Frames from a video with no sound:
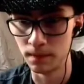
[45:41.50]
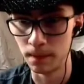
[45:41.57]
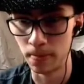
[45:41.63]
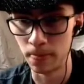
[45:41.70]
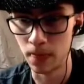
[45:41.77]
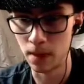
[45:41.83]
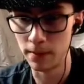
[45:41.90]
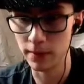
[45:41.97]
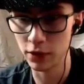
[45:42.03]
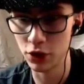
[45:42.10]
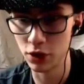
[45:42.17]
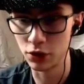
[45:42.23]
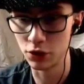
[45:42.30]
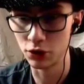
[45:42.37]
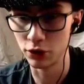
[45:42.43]
I'm actually
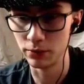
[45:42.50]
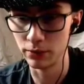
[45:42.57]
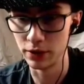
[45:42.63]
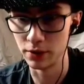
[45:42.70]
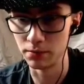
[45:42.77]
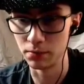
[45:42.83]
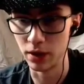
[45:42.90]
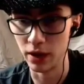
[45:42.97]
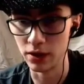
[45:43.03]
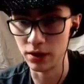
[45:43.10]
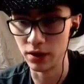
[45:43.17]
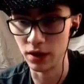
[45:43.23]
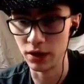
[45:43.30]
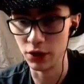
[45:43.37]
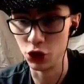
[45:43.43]
extremely surprised
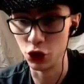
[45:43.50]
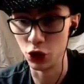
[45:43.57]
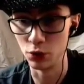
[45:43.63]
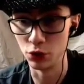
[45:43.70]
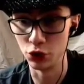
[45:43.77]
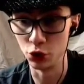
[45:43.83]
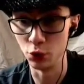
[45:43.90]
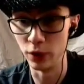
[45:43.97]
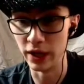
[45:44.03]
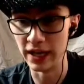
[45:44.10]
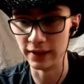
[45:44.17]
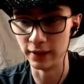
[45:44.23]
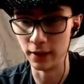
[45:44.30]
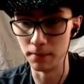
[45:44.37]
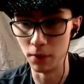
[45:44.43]
that he chose to
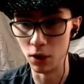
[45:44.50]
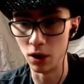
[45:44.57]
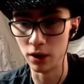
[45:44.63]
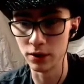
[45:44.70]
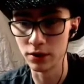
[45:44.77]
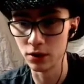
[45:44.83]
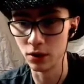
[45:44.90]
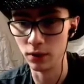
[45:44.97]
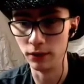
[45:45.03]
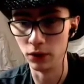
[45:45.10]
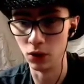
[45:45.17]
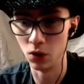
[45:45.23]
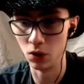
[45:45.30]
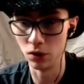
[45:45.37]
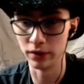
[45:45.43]
hit the bot over
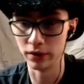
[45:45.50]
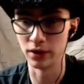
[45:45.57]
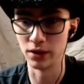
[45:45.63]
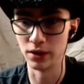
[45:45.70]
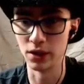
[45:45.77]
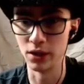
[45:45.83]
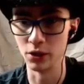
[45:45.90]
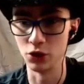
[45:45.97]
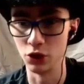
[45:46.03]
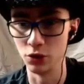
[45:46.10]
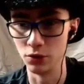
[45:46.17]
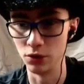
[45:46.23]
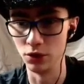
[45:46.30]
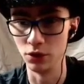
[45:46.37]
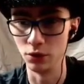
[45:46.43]
all things he could choose
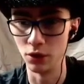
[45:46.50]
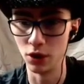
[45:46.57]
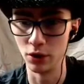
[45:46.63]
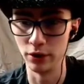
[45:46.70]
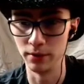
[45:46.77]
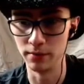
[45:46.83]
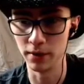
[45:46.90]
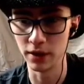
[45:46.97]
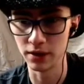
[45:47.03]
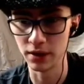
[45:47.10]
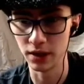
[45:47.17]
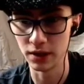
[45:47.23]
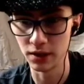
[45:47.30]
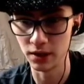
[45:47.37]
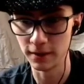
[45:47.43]
to do. Oh, and the bot
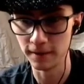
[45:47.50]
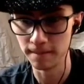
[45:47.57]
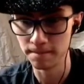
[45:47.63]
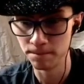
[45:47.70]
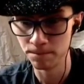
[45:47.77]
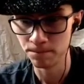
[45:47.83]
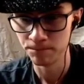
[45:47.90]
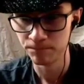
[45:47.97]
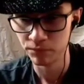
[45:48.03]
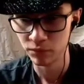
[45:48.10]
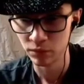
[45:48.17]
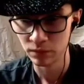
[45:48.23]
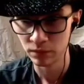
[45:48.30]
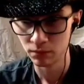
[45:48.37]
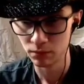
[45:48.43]
sets in.
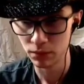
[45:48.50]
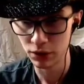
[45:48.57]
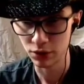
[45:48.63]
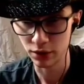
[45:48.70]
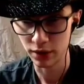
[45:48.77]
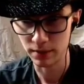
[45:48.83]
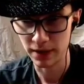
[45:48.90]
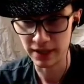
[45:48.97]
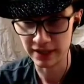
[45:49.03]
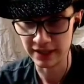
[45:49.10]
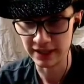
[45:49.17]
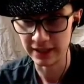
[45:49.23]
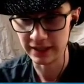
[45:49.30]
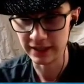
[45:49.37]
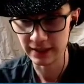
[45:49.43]
Please don't hit my
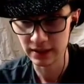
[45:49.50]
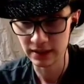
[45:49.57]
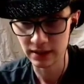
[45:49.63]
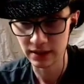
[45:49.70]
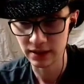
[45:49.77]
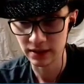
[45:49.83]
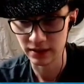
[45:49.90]
9. That